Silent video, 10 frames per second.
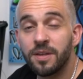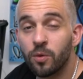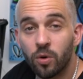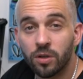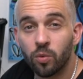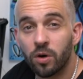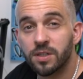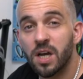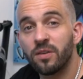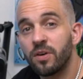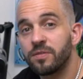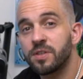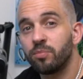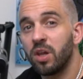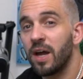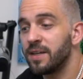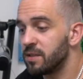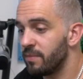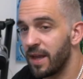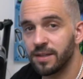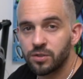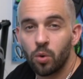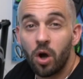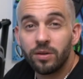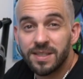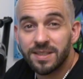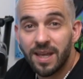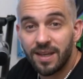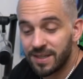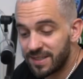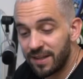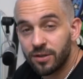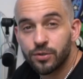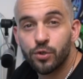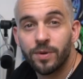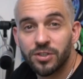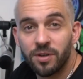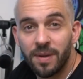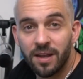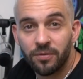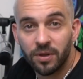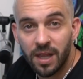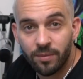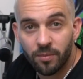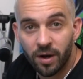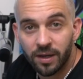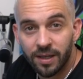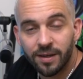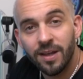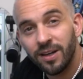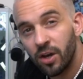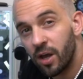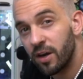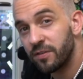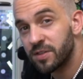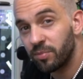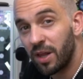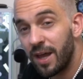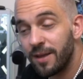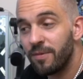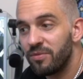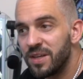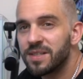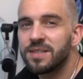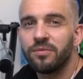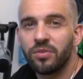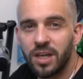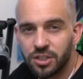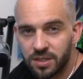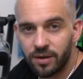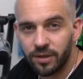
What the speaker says: in the world works off of supply and demand. So all he's saying is that there's too much demand for the labor market, not enough supply. This is inflationary.